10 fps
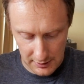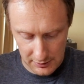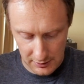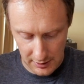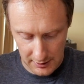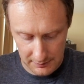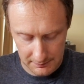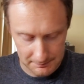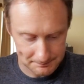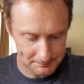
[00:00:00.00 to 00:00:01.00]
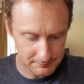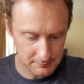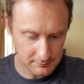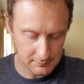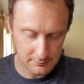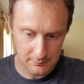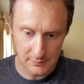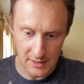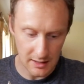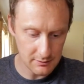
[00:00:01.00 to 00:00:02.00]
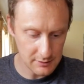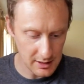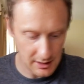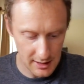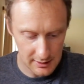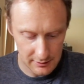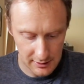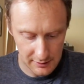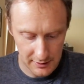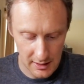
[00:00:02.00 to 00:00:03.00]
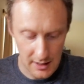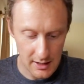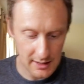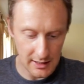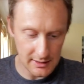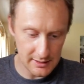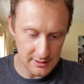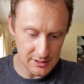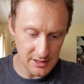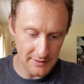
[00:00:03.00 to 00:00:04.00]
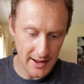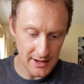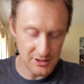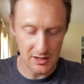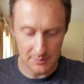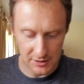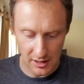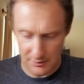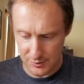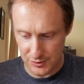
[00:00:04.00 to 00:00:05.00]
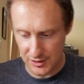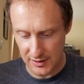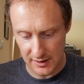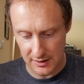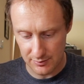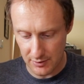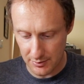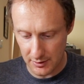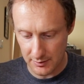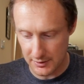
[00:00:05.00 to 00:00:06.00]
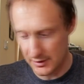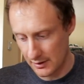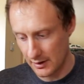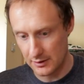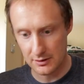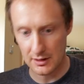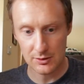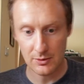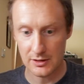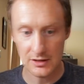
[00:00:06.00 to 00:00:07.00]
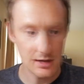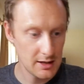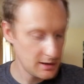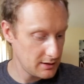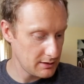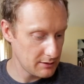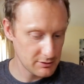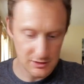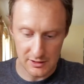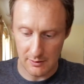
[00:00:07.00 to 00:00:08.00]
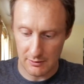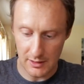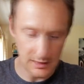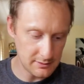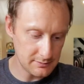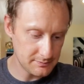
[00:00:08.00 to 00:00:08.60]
It's got a Allen key head on the end of it. It doesn't have a hex shape. I was like, how am I supposed to tighten this properly? But that's what it is. Right, where's this M3 nut?